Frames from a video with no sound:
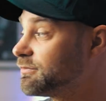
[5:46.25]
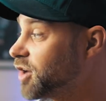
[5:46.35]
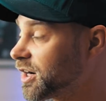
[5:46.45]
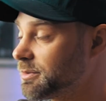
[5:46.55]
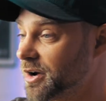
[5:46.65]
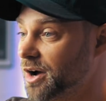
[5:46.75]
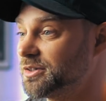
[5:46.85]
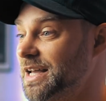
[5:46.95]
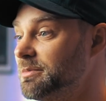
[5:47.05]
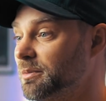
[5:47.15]
talked about how
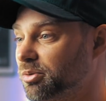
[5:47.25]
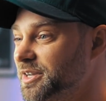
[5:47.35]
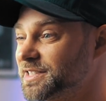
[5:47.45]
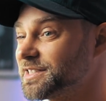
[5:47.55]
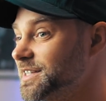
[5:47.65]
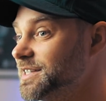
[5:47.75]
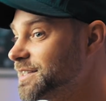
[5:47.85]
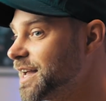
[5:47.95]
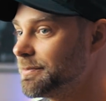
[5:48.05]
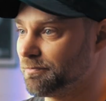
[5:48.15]
Damian Priest
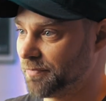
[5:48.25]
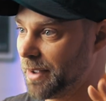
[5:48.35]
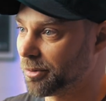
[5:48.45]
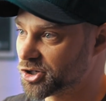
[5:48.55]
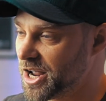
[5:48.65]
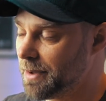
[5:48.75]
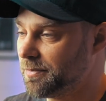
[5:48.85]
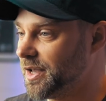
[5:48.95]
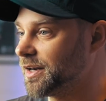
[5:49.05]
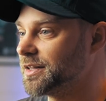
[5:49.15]
is a paper
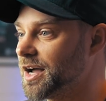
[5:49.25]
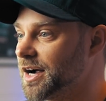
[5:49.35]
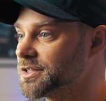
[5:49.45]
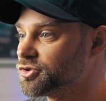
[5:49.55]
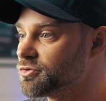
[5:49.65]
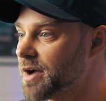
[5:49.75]
champion in the eyes of Drew